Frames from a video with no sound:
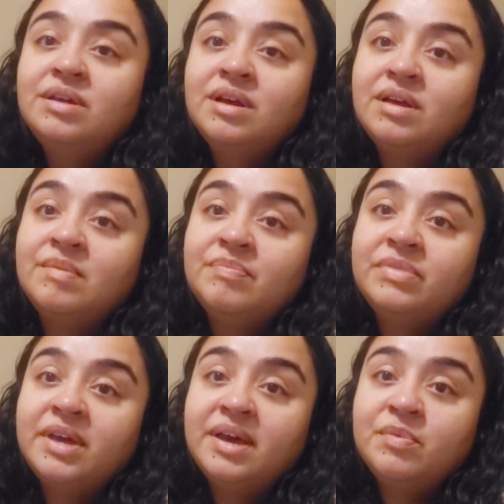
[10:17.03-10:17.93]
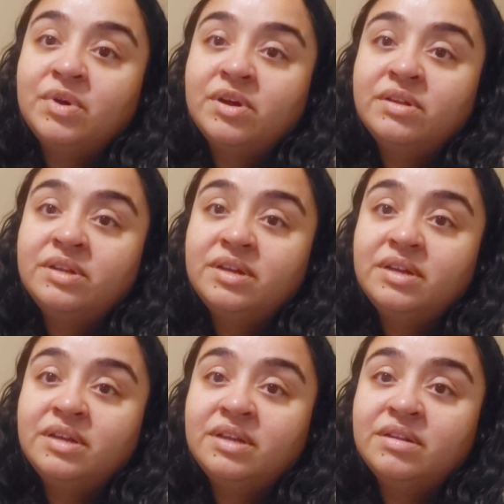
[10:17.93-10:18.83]
Um, I worked
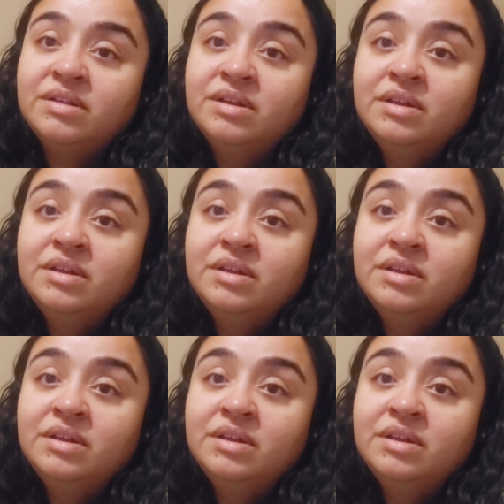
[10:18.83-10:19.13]
in